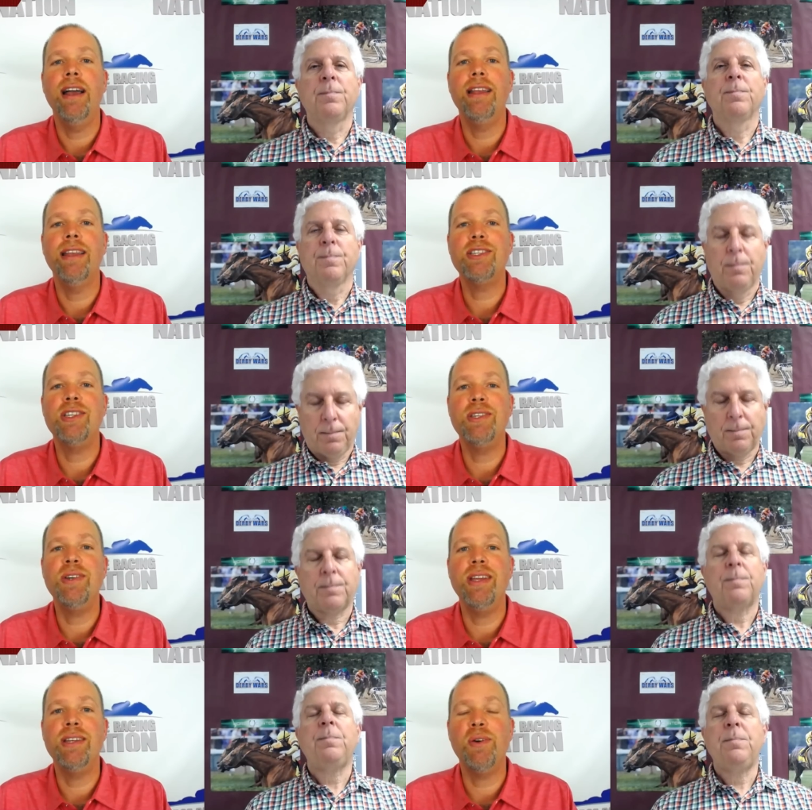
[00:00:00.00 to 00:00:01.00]
Speaker 1: unless you
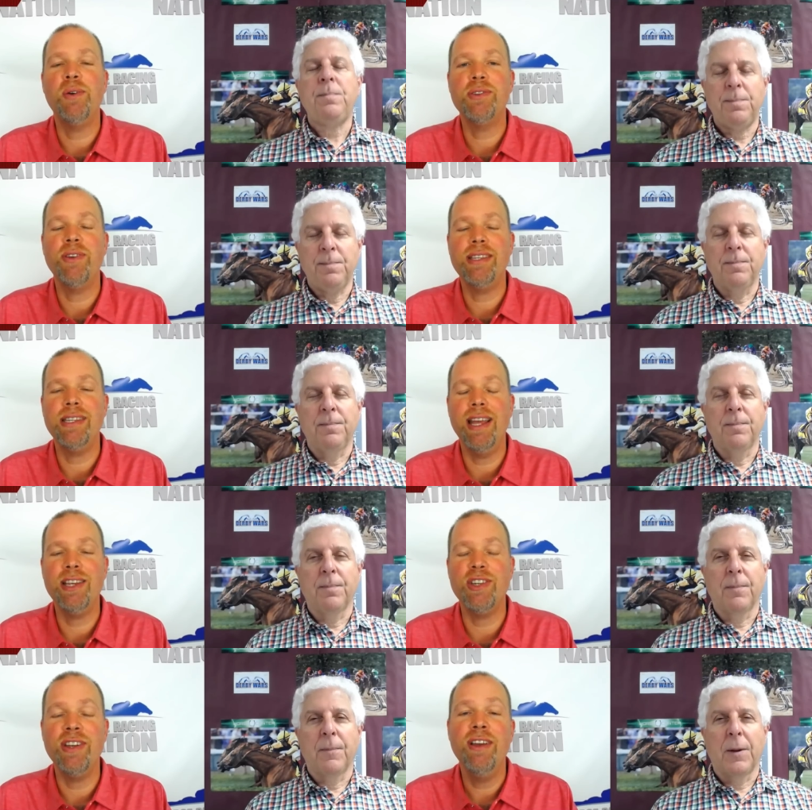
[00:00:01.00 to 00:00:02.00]
tune into Horse Racing
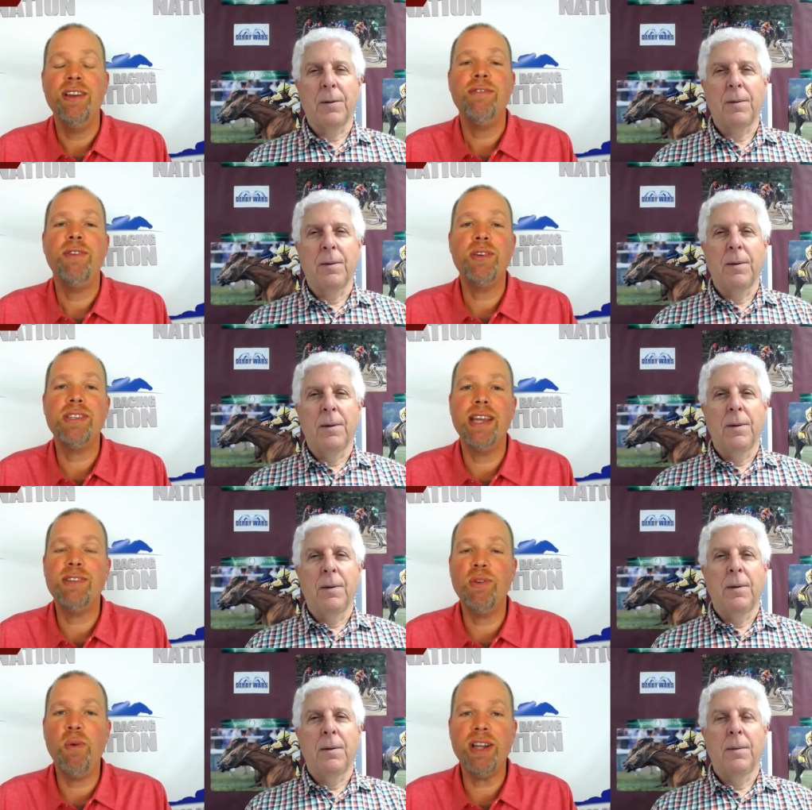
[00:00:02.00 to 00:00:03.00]
Nation. Folks,
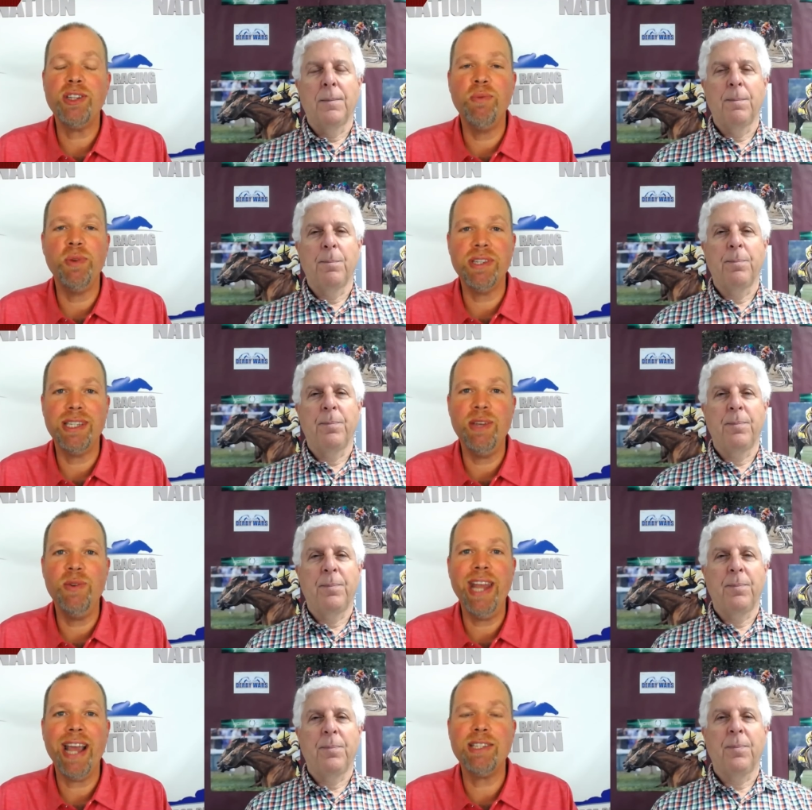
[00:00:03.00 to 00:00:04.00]
thanks for watching. We'll see
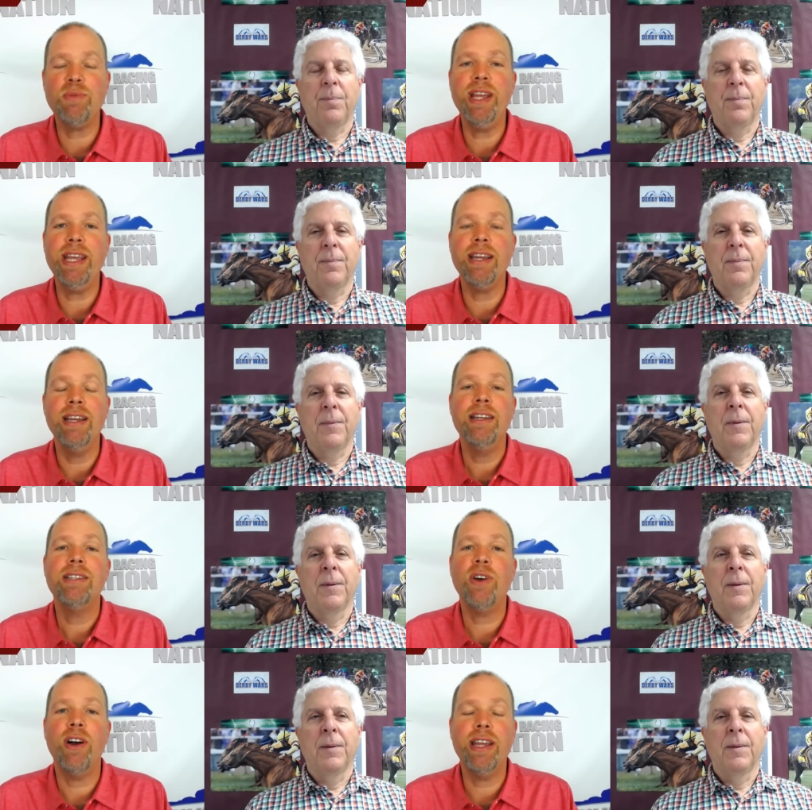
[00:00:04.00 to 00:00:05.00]
you next week
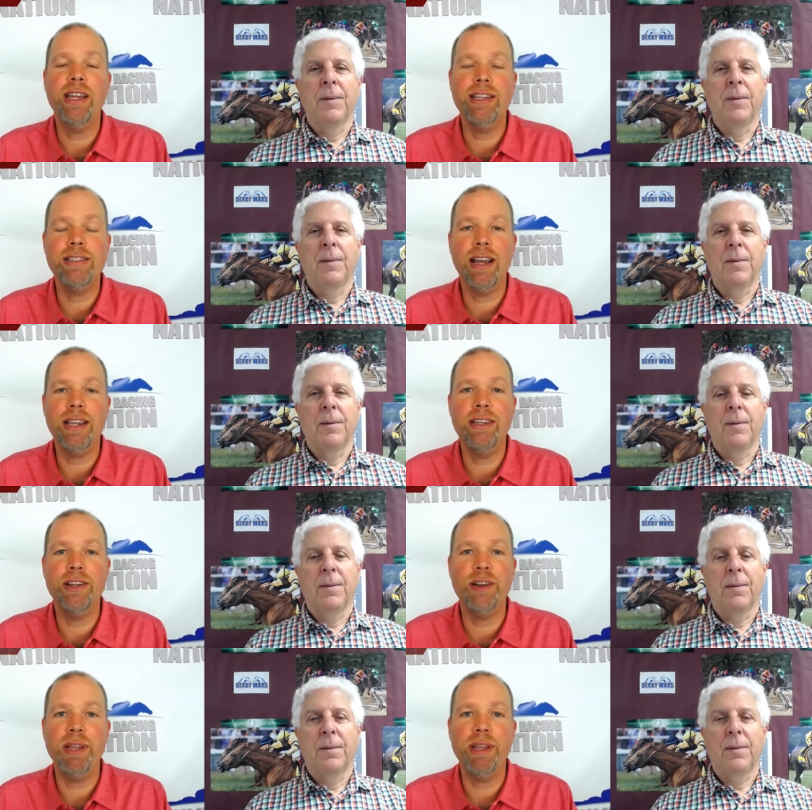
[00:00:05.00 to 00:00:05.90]
talking Kentucky